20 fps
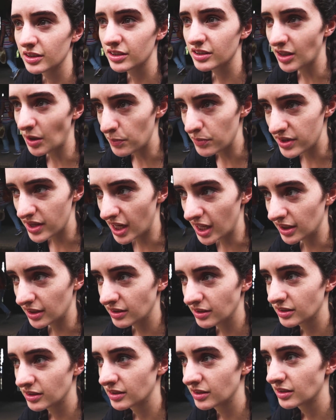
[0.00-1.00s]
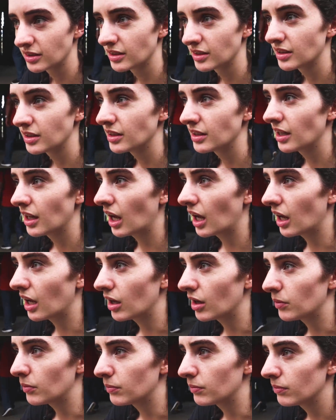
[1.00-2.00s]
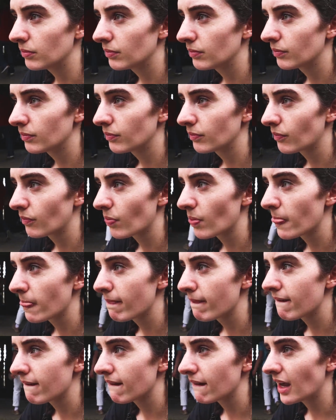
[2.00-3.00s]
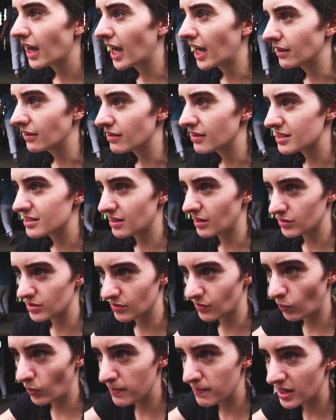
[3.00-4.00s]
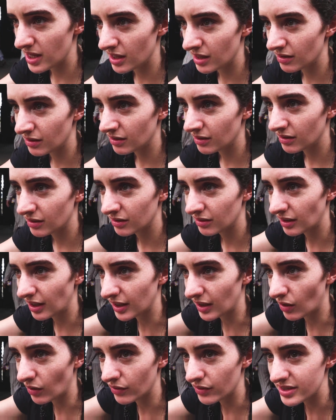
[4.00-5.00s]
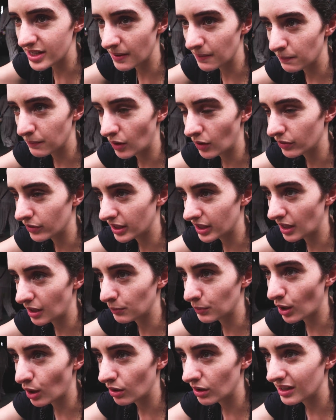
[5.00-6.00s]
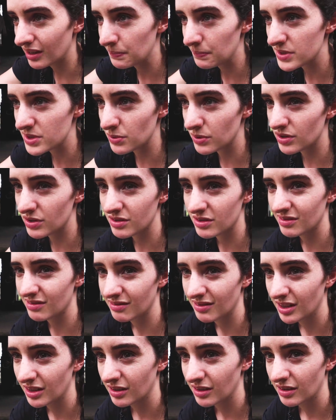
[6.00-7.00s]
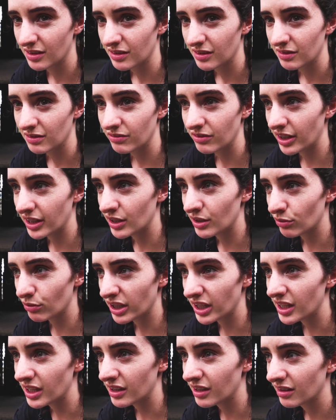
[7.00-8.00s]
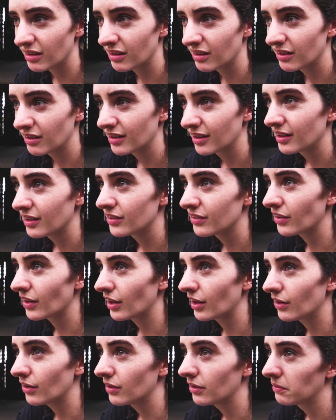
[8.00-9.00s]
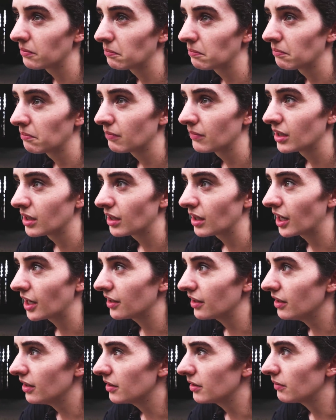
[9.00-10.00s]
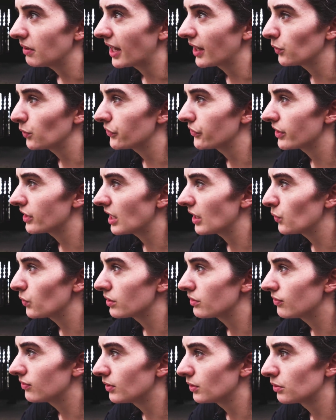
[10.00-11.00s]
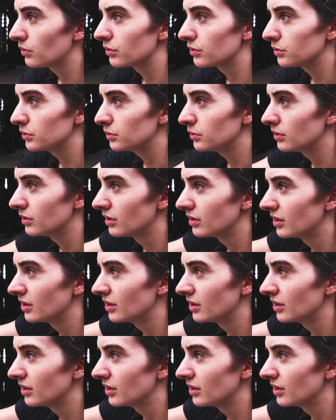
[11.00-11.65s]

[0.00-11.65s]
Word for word: something. Um, and there's lots of women, like on the, temp on the um, columns, which is very Greek, so I don't know. And also like all the floral